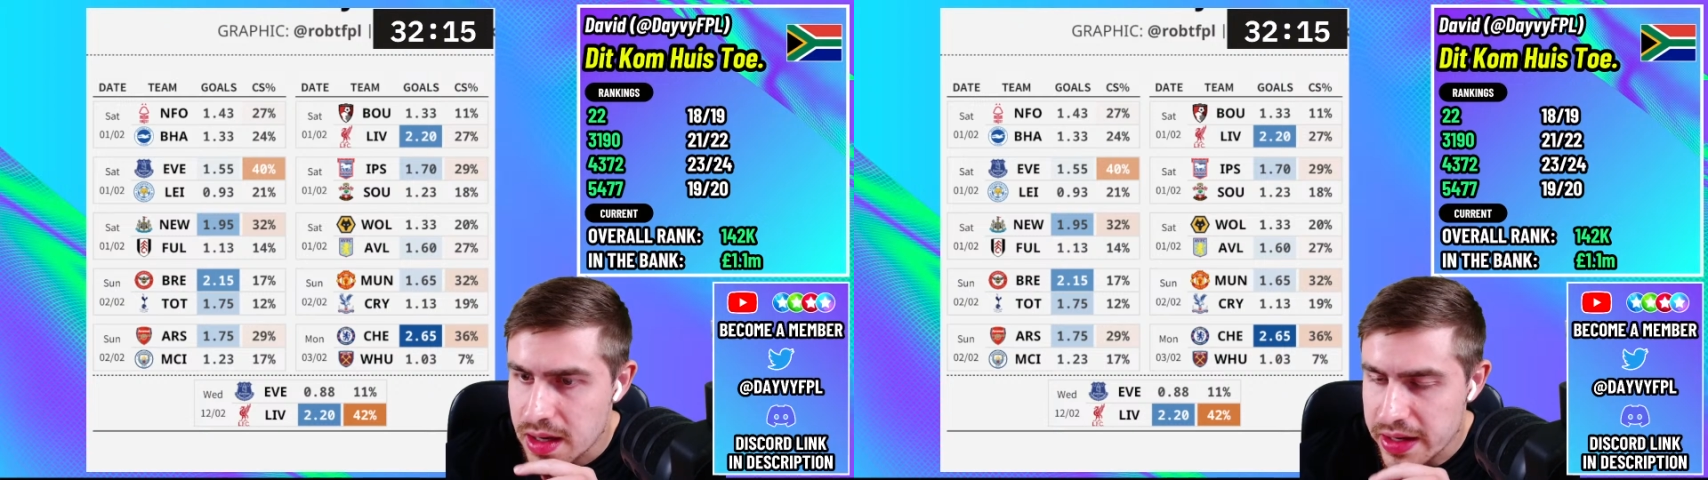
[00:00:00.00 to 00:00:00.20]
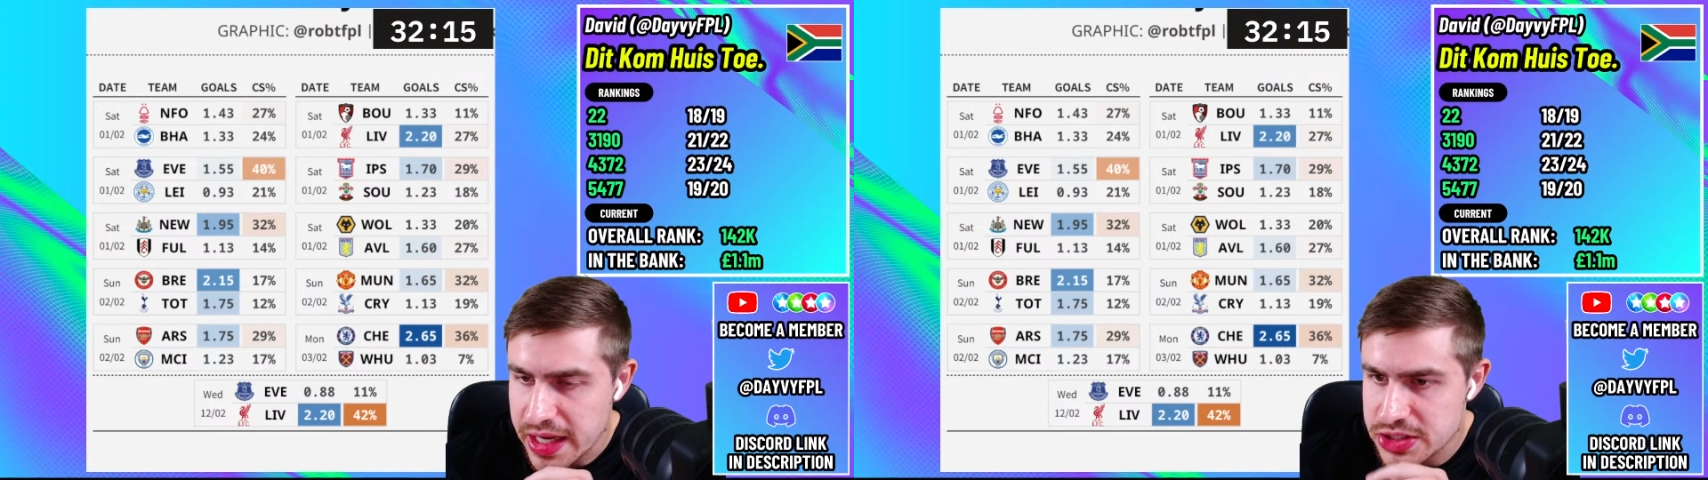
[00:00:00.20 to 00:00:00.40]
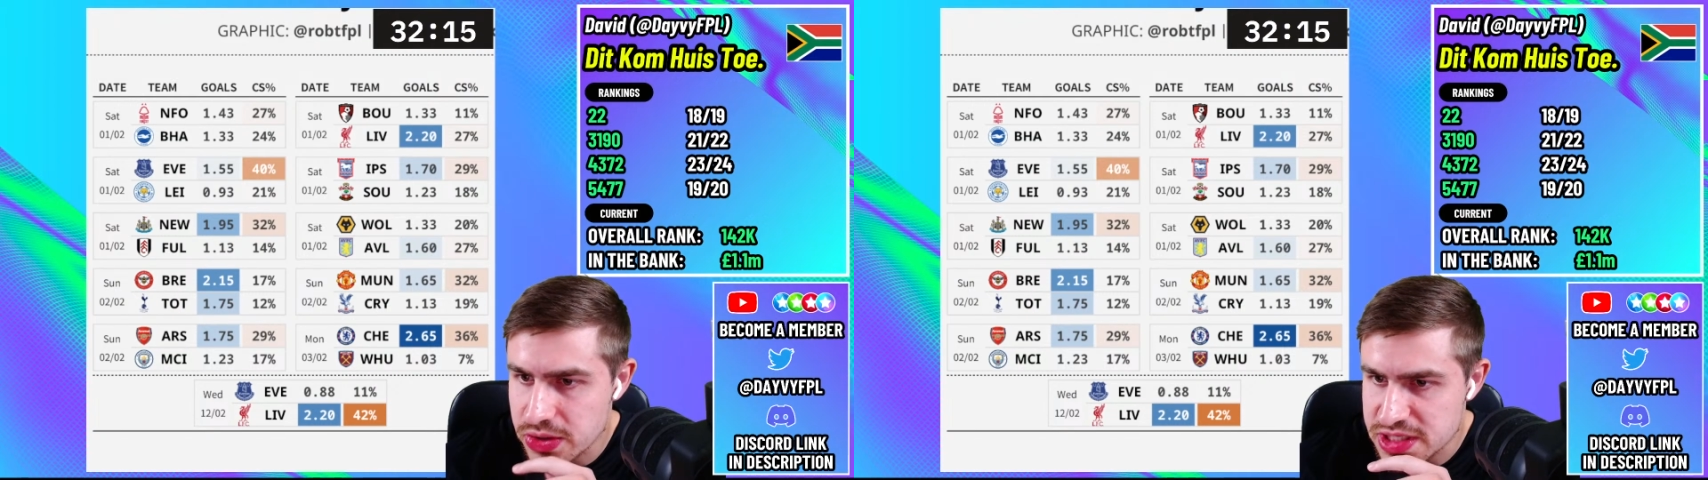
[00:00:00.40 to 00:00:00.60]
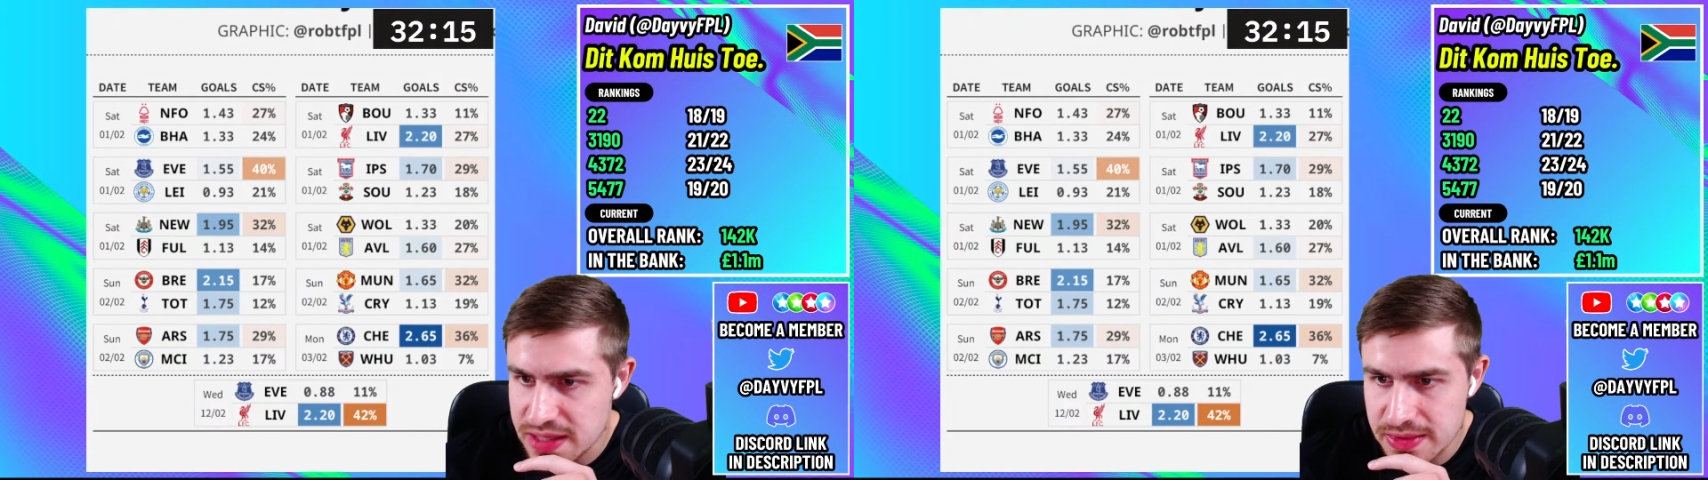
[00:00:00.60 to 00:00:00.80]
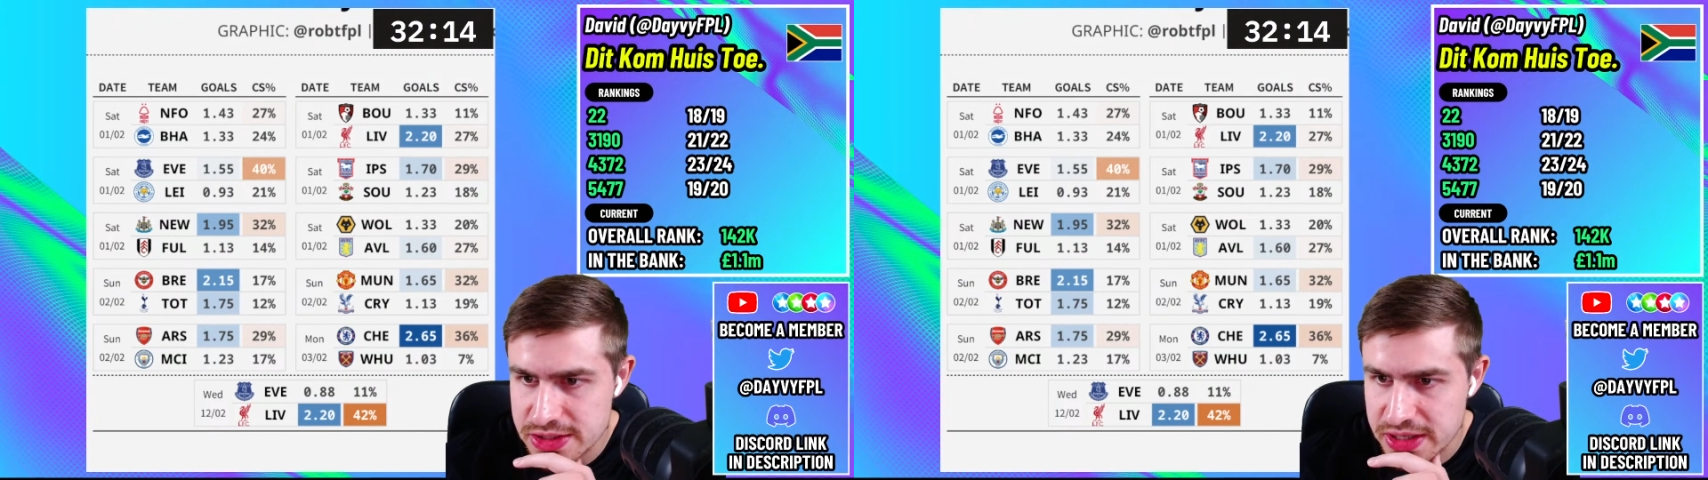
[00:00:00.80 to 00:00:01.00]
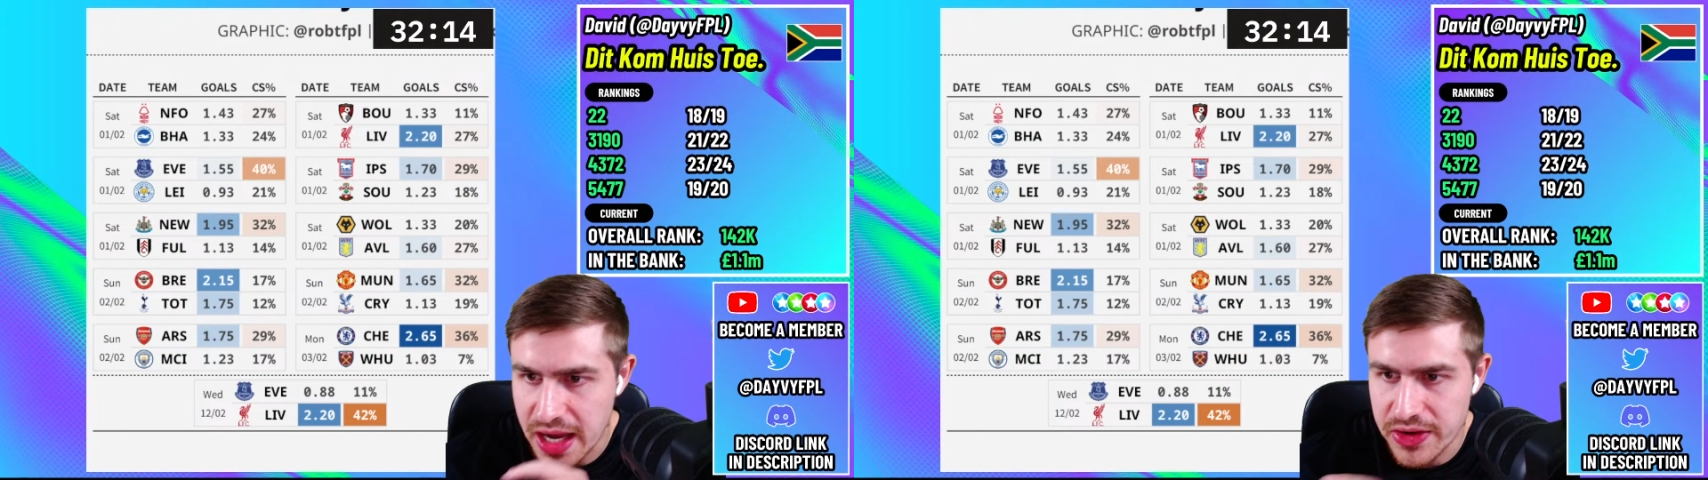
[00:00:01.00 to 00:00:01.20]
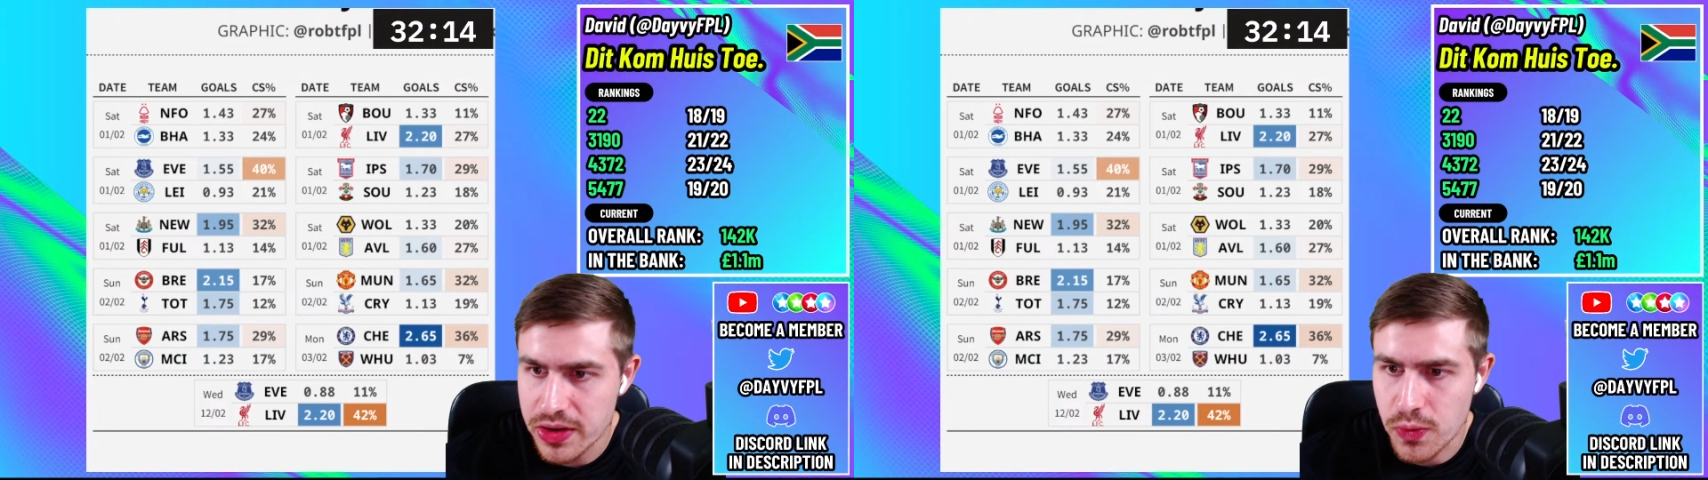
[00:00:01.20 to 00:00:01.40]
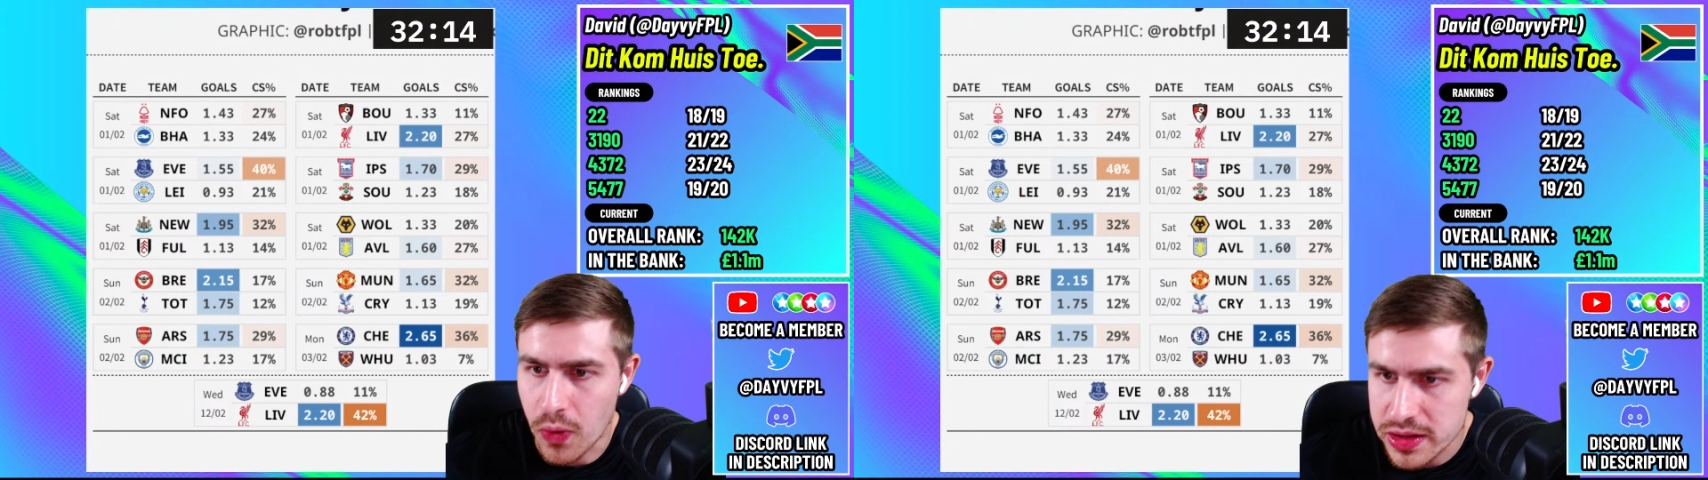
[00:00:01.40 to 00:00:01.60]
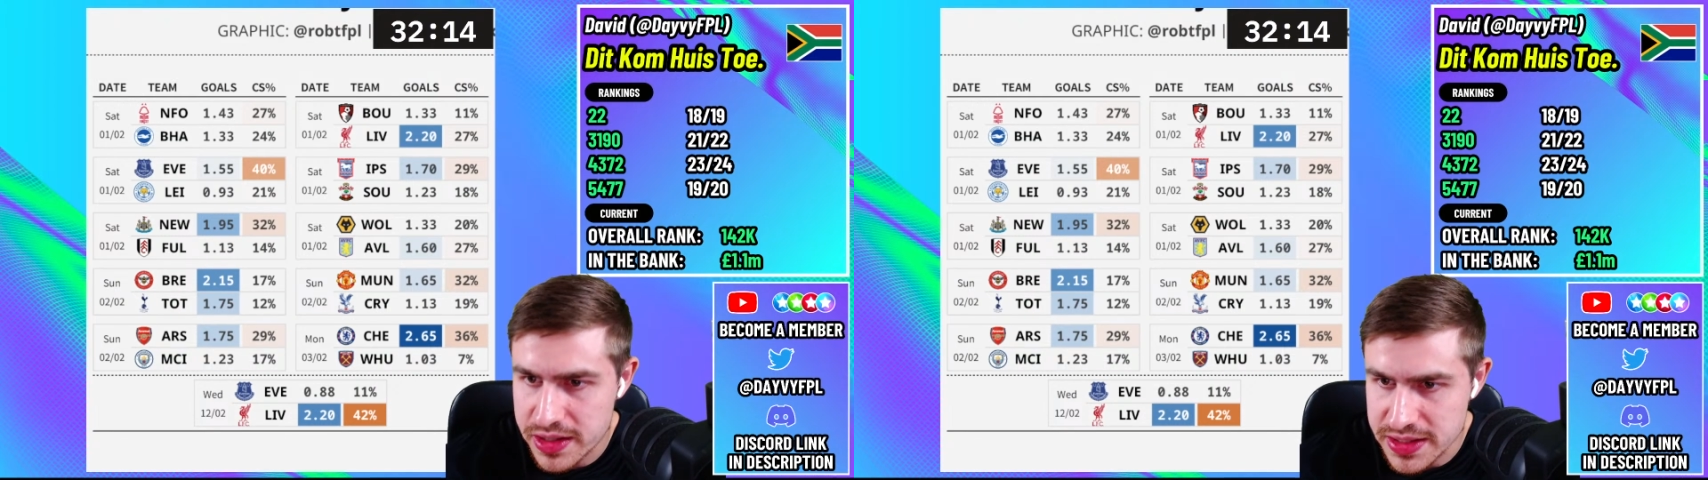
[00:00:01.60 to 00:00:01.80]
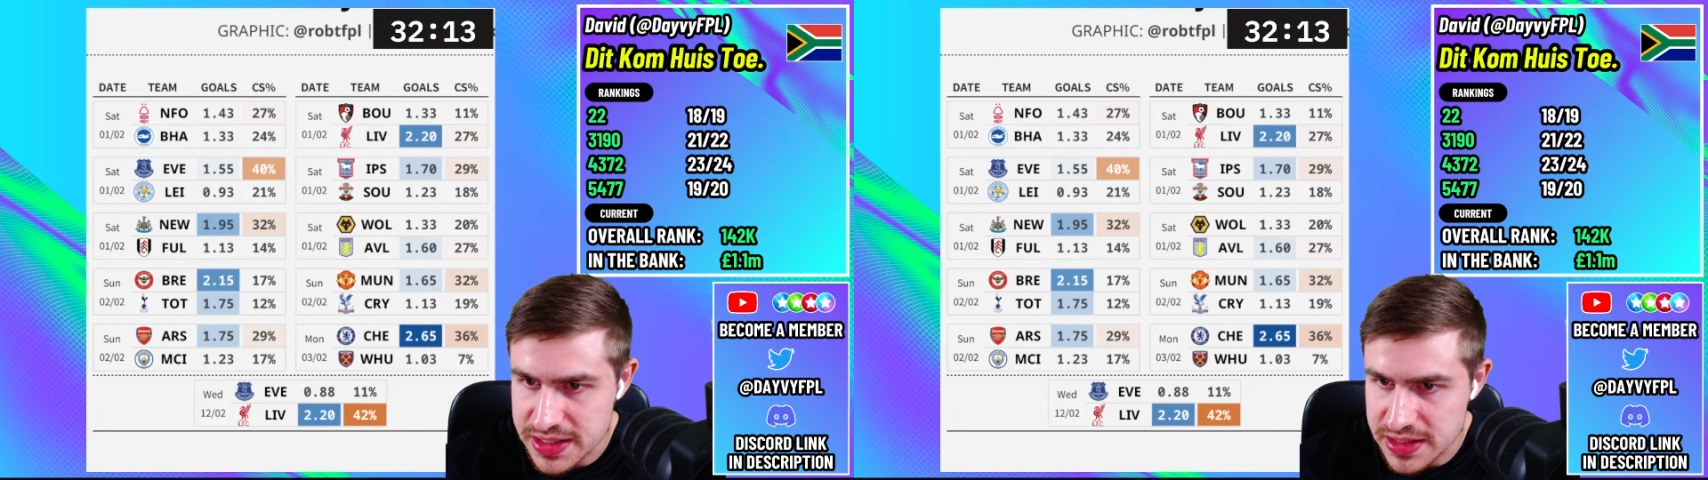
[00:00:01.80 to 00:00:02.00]
okay, so your team looks okay. You already got
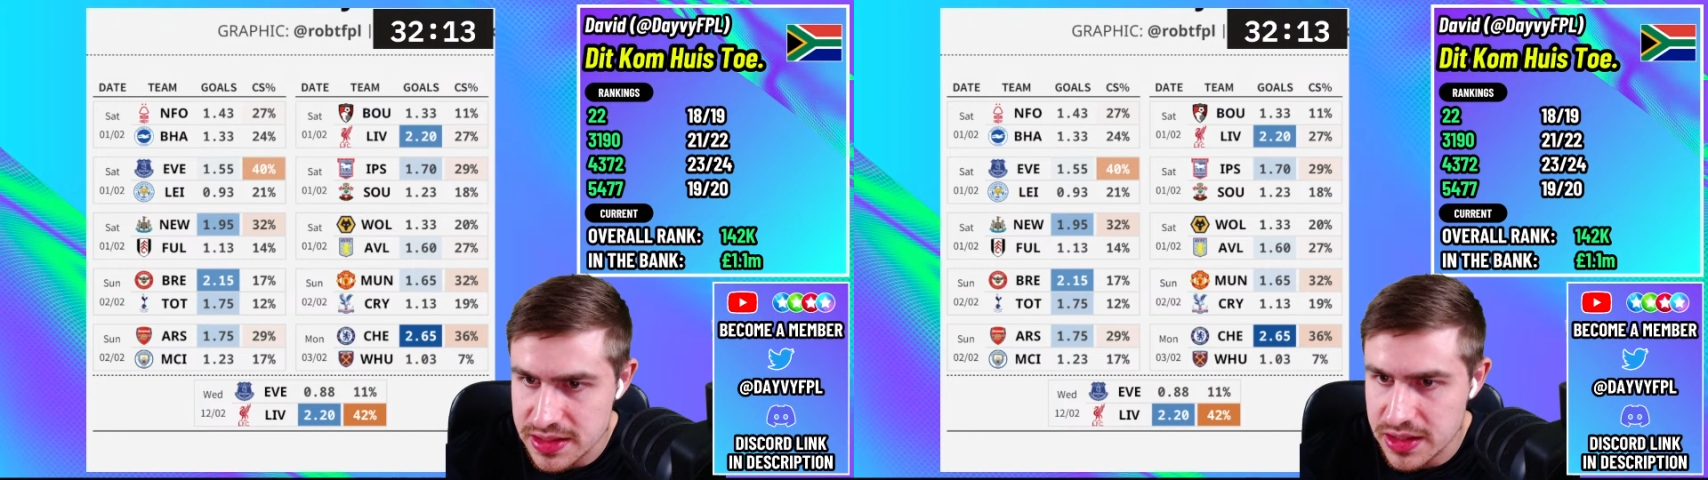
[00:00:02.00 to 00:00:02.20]
Watkins in,